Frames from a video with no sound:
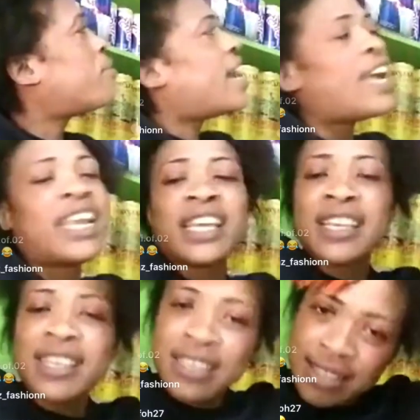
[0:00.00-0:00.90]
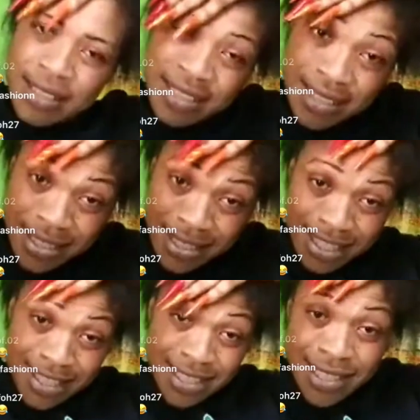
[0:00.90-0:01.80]
I'm
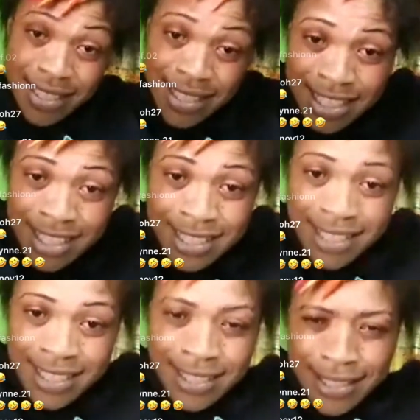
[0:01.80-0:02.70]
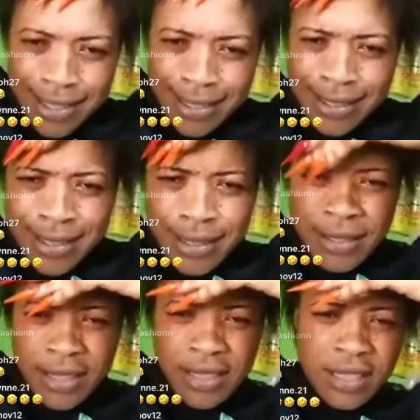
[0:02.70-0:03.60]
blood clot, I have couple rifling
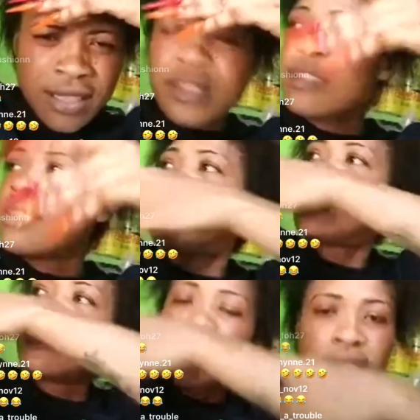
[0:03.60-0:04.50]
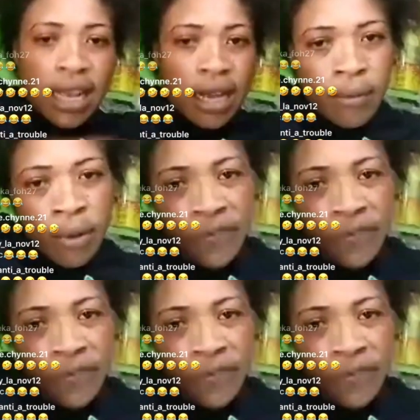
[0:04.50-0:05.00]
up a pound, so all house up so.